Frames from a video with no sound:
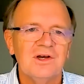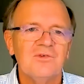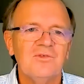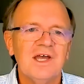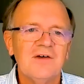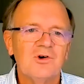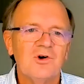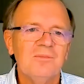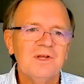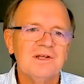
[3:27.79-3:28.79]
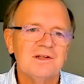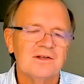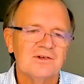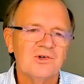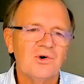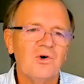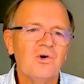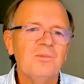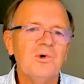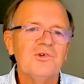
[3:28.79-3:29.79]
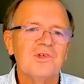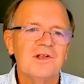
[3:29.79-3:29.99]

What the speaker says: We have committed to almost